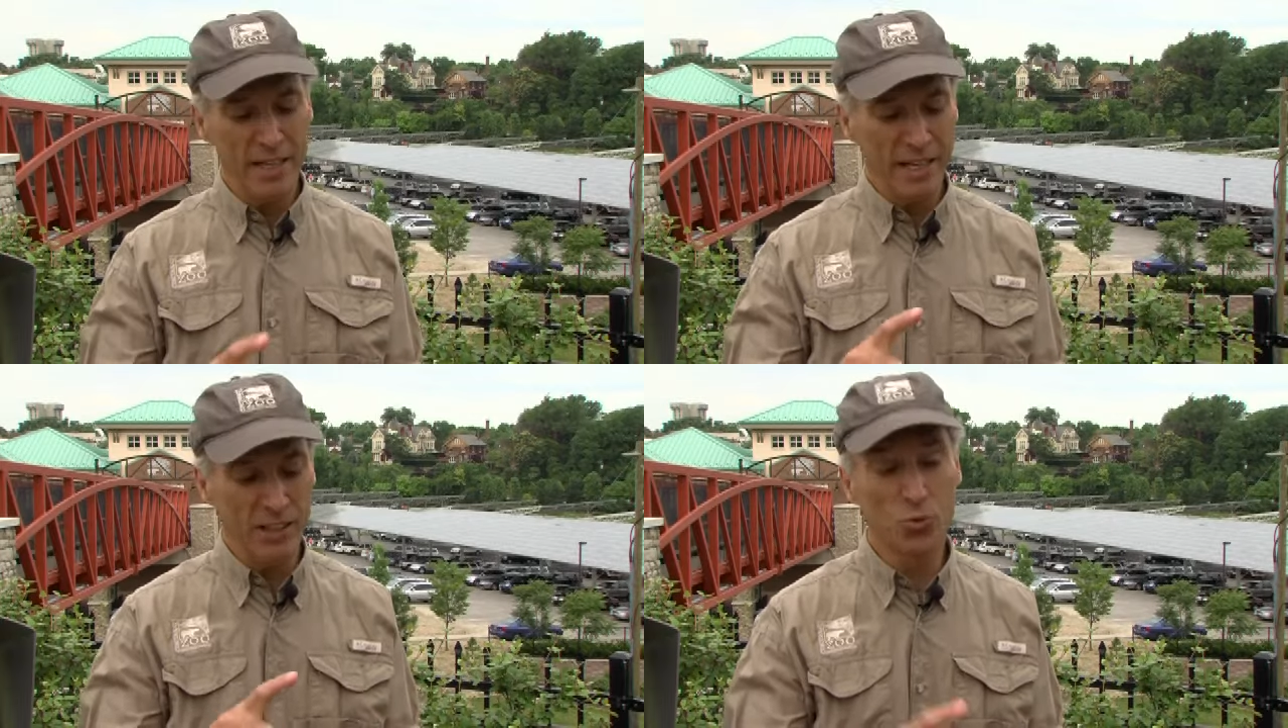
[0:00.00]

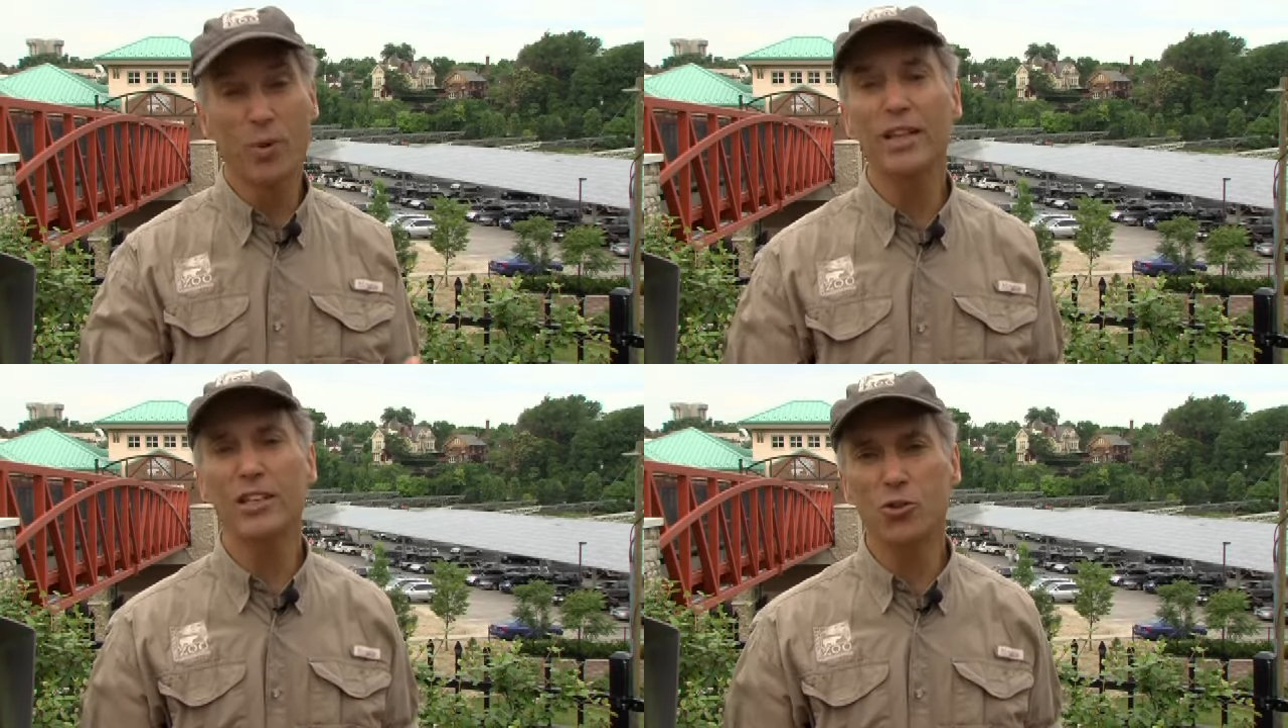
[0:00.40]
It's
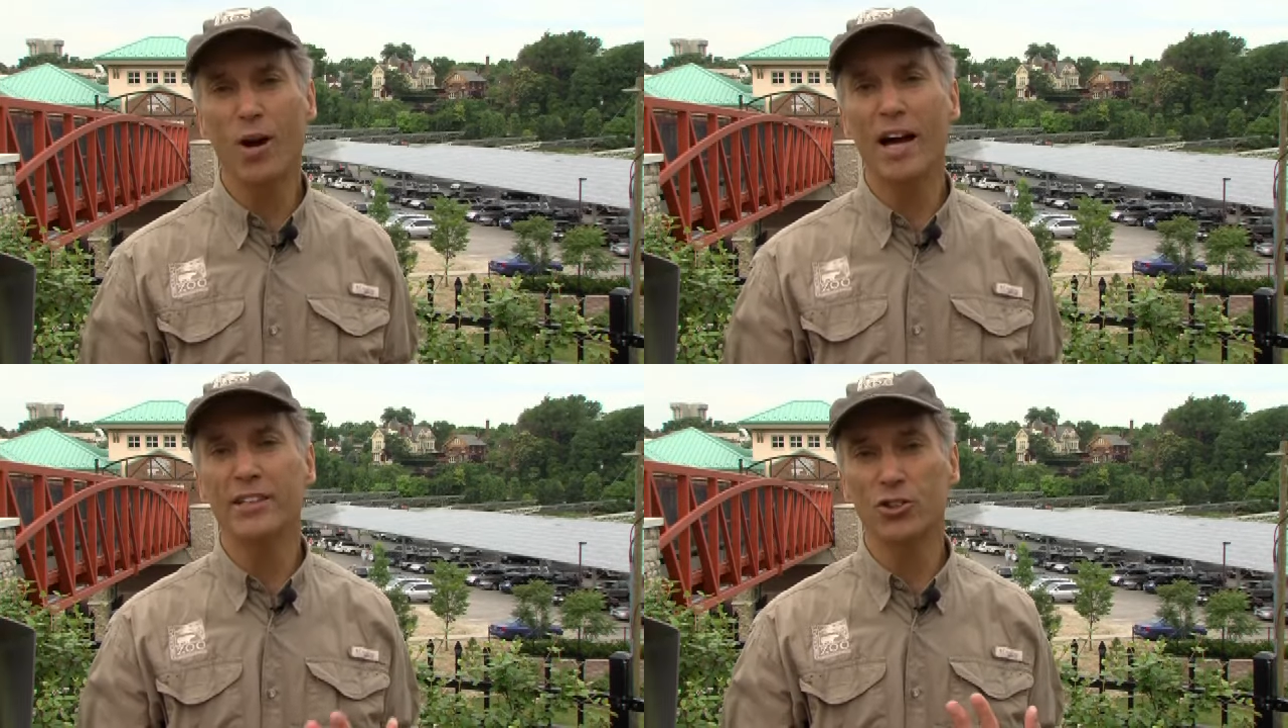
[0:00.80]
really
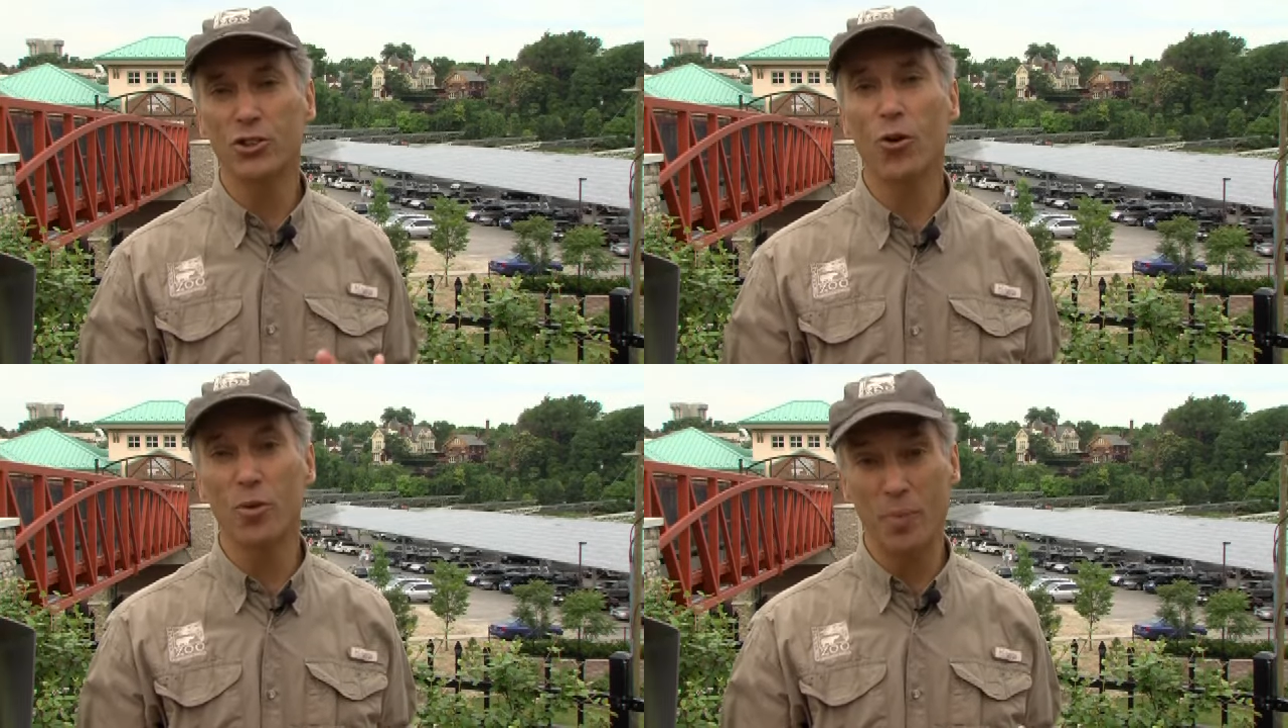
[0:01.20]
trying to
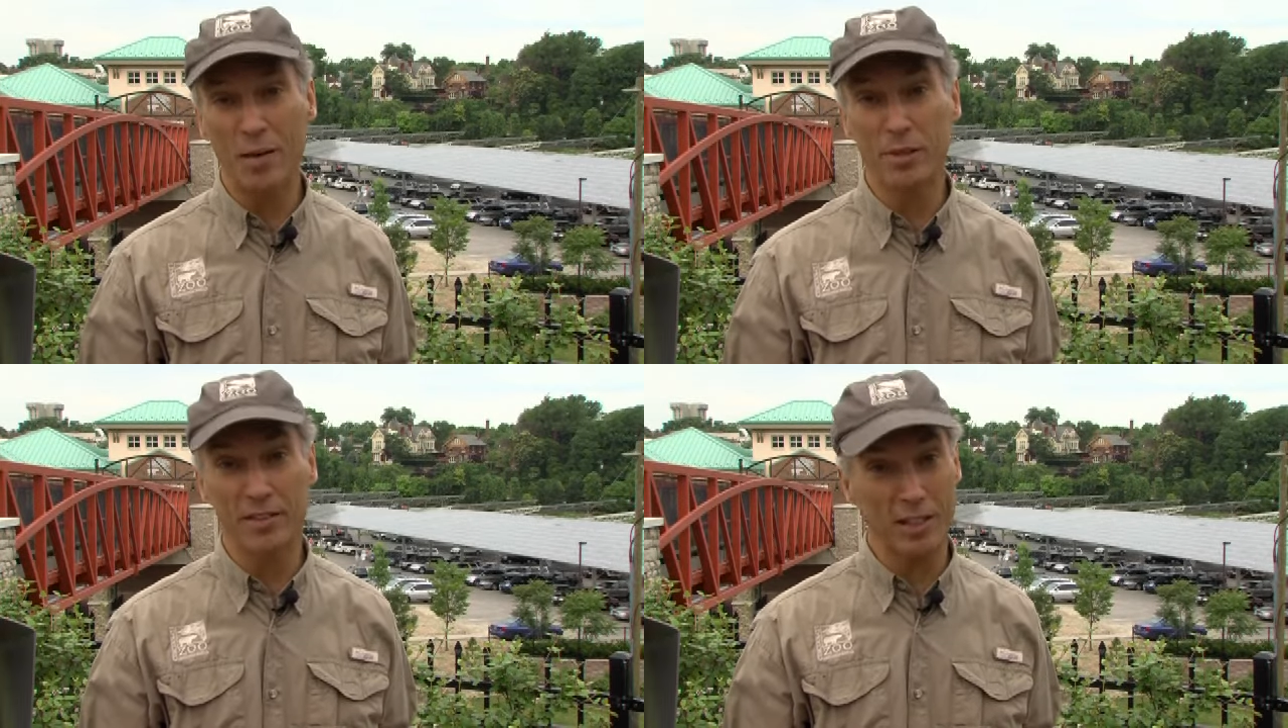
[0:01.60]
show the
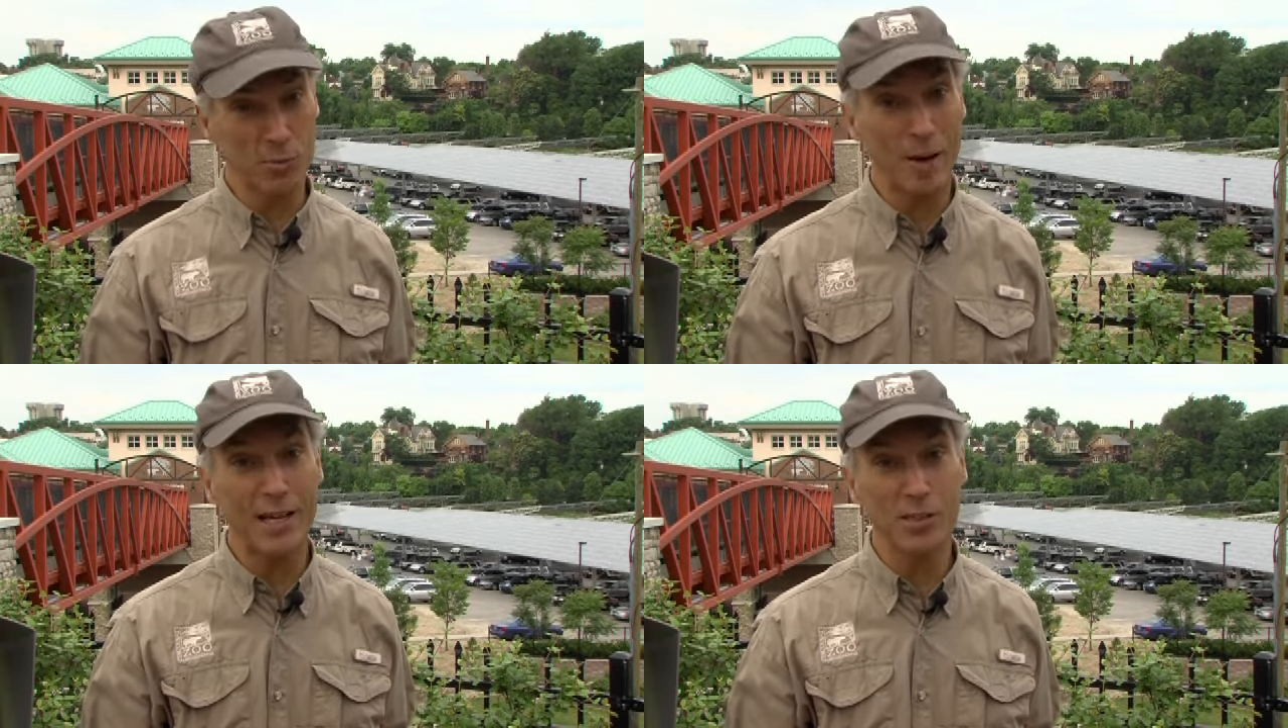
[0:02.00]
public that it's
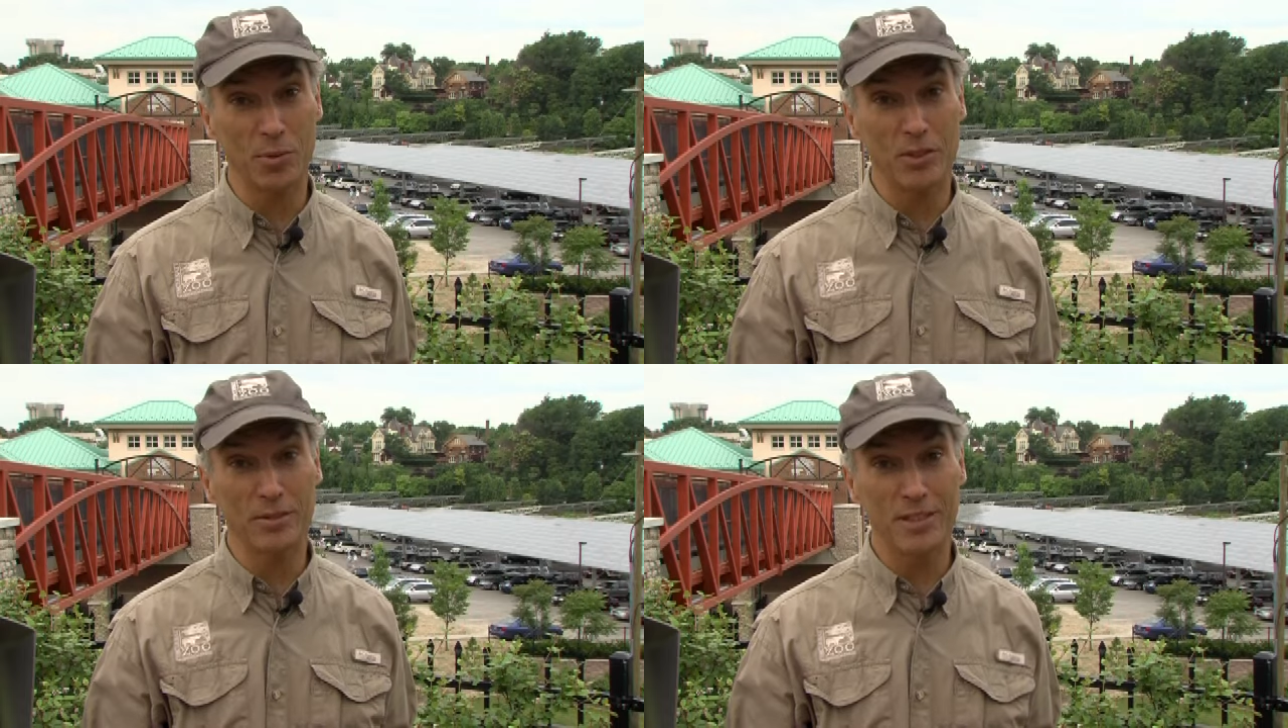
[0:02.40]

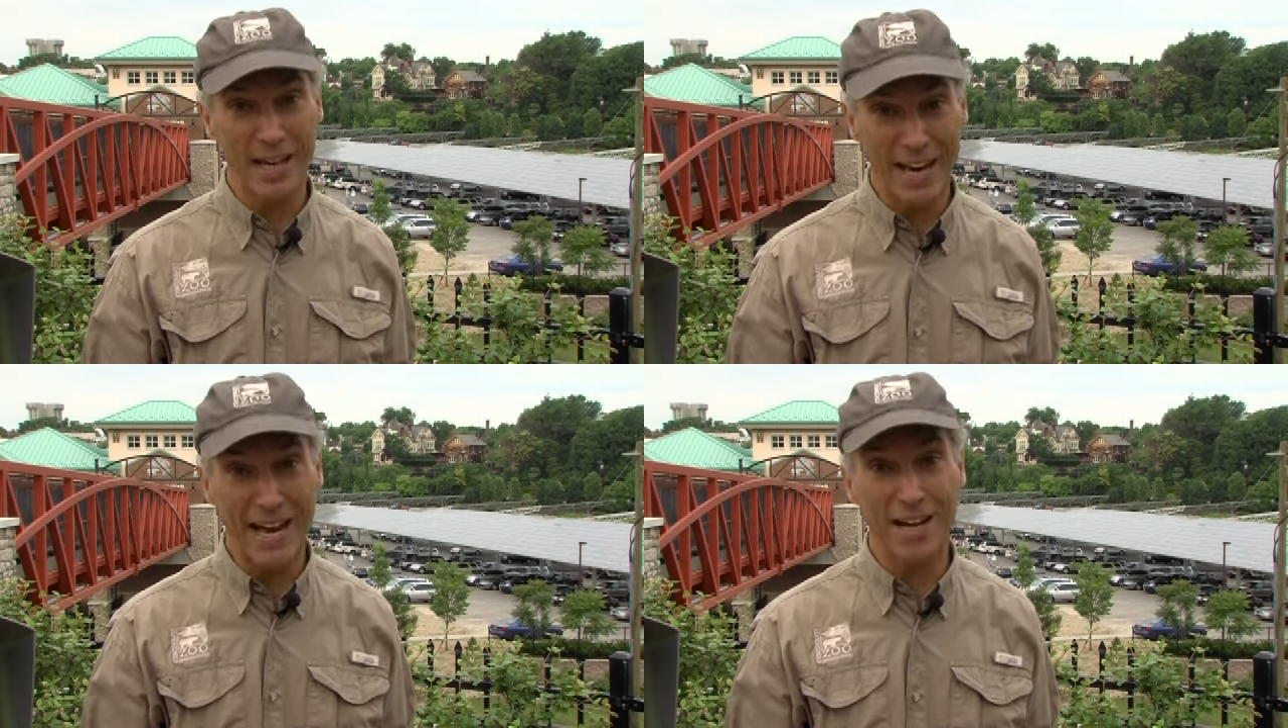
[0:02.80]
possible to
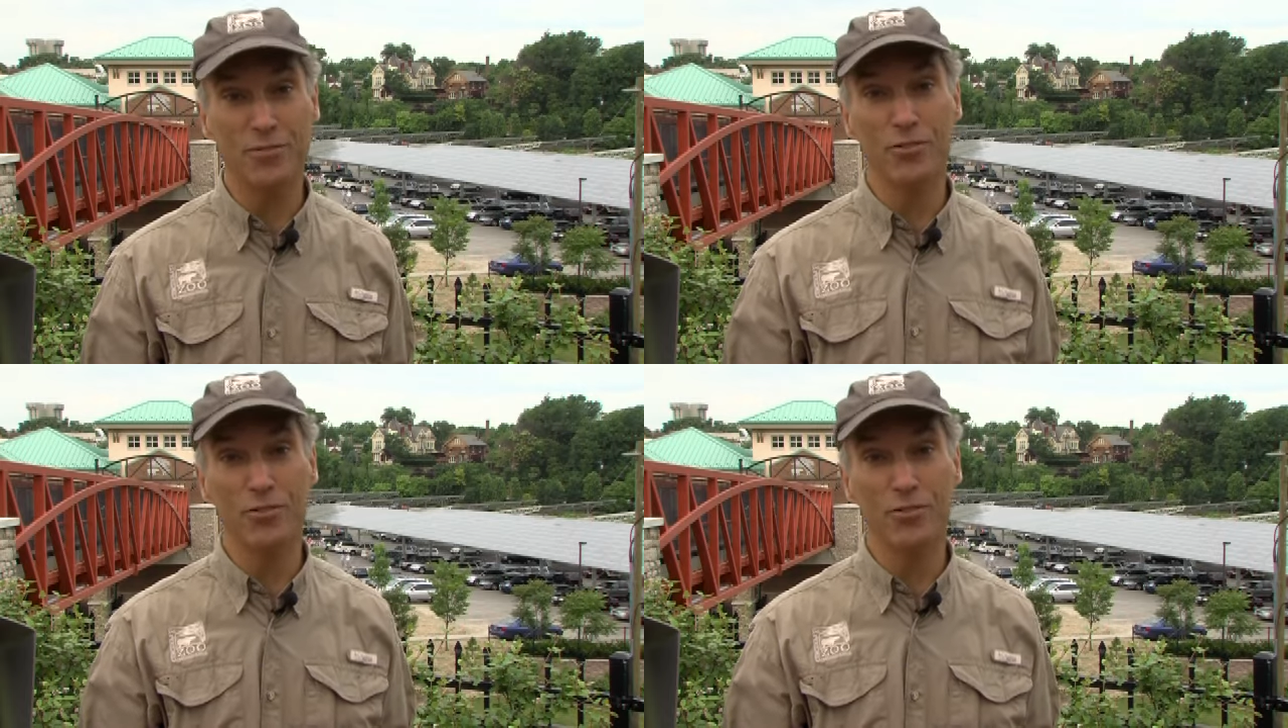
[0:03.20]
have